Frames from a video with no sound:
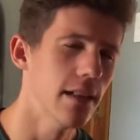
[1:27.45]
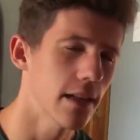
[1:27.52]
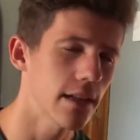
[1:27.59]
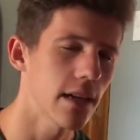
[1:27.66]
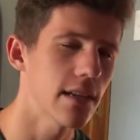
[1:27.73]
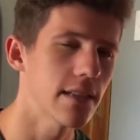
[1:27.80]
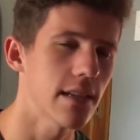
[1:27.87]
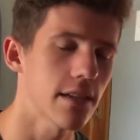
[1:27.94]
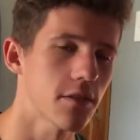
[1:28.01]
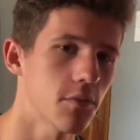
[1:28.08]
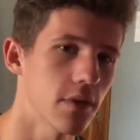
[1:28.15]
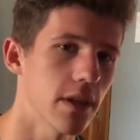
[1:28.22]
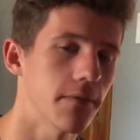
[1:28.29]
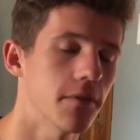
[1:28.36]
that kind of sucks.
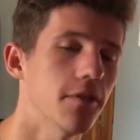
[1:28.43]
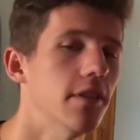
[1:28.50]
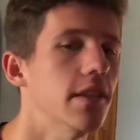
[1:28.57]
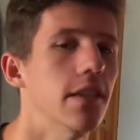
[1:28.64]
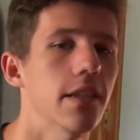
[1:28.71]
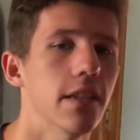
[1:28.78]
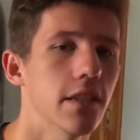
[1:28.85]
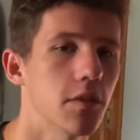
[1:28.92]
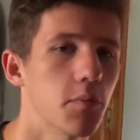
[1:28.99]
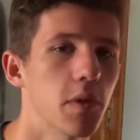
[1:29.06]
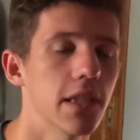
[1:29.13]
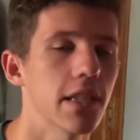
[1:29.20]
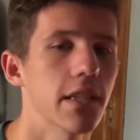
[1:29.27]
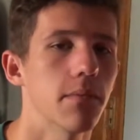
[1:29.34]
Would love to see a
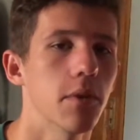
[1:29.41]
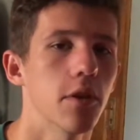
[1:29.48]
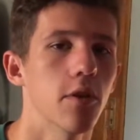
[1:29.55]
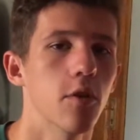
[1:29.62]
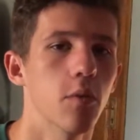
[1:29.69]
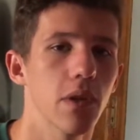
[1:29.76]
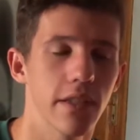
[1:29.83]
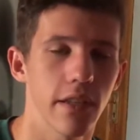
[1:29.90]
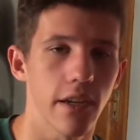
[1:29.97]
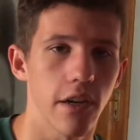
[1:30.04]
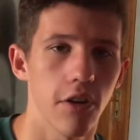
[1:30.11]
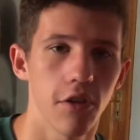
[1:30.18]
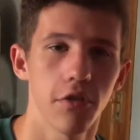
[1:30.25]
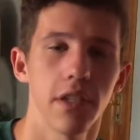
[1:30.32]
sprinting mode where it's like
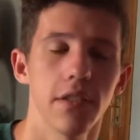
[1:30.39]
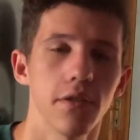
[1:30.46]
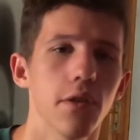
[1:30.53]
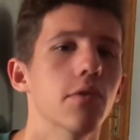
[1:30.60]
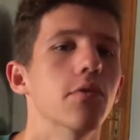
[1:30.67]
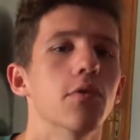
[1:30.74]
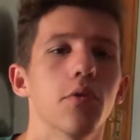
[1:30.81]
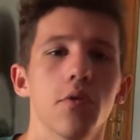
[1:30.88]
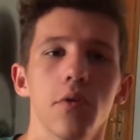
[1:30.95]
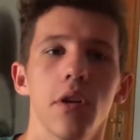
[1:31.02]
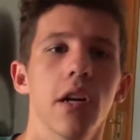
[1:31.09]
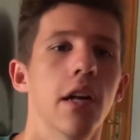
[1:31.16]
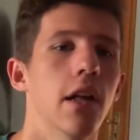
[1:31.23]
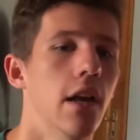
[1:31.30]
heart rate zones or
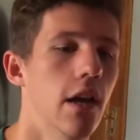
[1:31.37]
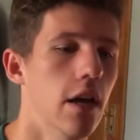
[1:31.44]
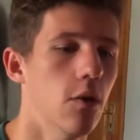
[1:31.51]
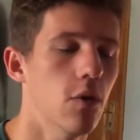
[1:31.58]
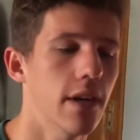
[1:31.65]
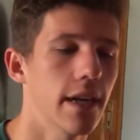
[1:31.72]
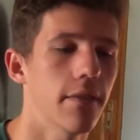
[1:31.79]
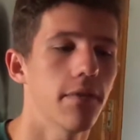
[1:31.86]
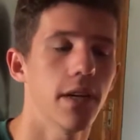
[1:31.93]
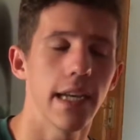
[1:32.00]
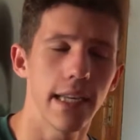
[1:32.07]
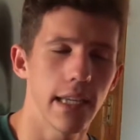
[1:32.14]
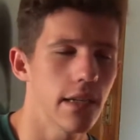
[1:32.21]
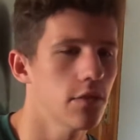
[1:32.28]
whatever.
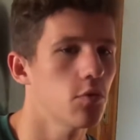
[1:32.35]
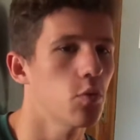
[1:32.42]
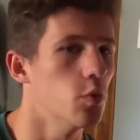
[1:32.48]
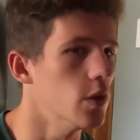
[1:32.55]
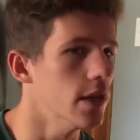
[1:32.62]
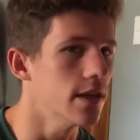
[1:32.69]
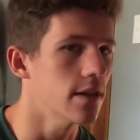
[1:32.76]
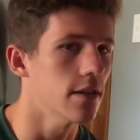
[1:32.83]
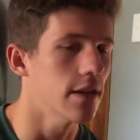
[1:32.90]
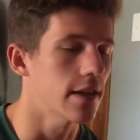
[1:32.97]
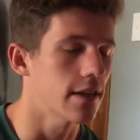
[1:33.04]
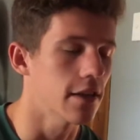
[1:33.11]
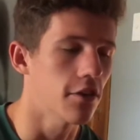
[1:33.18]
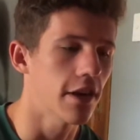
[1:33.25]
It does work,
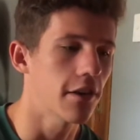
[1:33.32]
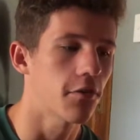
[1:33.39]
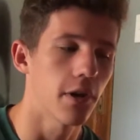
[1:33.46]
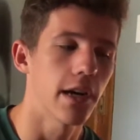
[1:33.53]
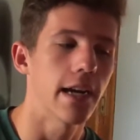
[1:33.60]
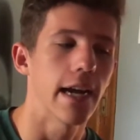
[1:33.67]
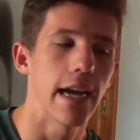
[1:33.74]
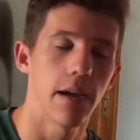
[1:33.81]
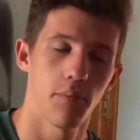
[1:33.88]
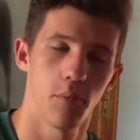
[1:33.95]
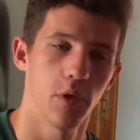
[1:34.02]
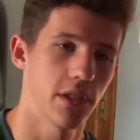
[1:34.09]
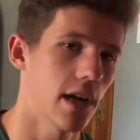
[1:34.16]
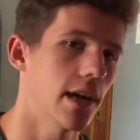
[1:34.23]
like the Nike Run app,
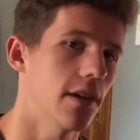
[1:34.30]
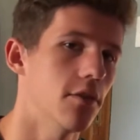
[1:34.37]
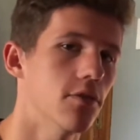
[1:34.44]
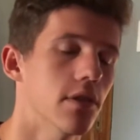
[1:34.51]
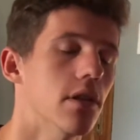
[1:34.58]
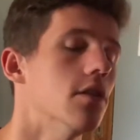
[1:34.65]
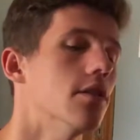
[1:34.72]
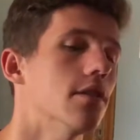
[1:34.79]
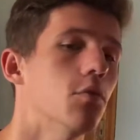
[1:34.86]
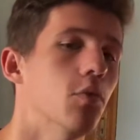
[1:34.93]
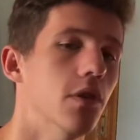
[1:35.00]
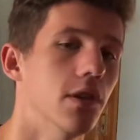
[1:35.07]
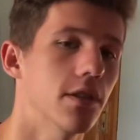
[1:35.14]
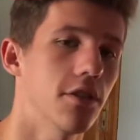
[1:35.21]
which I use a lot,
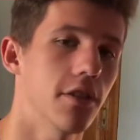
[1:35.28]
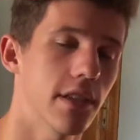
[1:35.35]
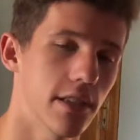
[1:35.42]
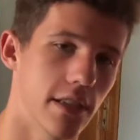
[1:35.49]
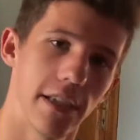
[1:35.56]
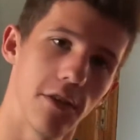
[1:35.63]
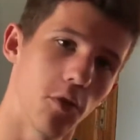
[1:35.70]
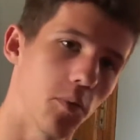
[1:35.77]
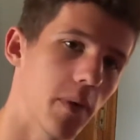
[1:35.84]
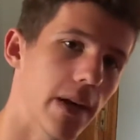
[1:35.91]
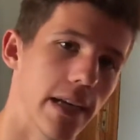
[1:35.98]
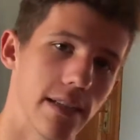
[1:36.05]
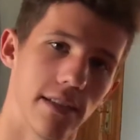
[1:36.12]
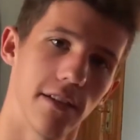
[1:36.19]
works. You can see your
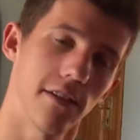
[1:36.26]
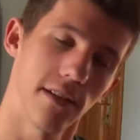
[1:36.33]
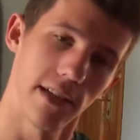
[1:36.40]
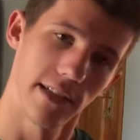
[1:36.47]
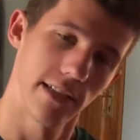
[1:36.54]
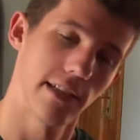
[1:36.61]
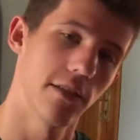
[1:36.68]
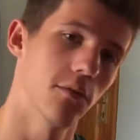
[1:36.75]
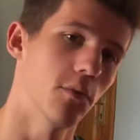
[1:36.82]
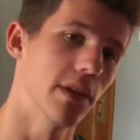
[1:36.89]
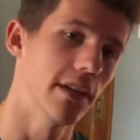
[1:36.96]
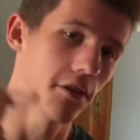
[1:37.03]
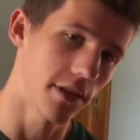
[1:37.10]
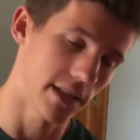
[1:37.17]
pace and you can see
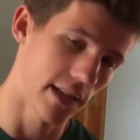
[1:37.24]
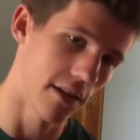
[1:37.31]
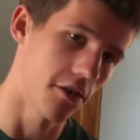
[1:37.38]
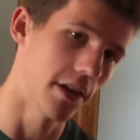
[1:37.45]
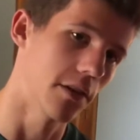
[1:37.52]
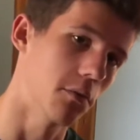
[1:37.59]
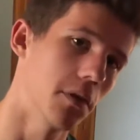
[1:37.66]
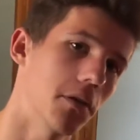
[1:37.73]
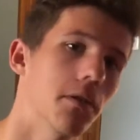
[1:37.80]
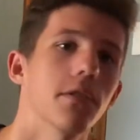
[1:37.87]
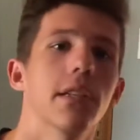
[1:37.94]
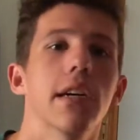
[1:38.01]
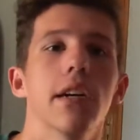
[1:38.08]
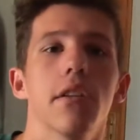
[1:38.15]
where you accelerate, where it
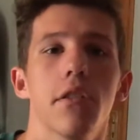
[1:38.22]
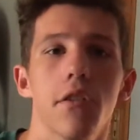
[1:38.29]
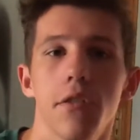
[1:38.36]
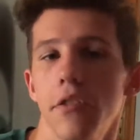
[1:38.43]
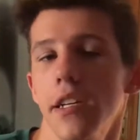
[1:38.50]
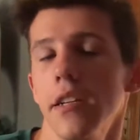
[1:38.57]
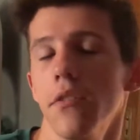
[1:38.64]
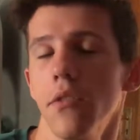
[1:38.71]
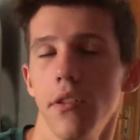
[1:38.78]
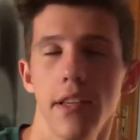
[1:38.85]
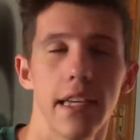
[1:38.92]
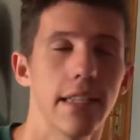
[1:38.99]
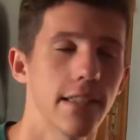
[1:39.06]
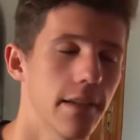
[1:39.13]
goes down, heart rate, all of
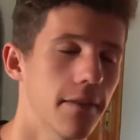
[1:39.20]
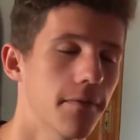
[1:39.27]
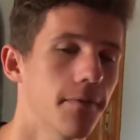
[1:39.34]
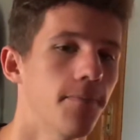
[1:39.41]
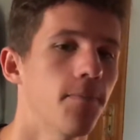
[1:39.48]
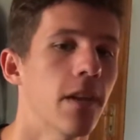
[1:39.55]
that stuff,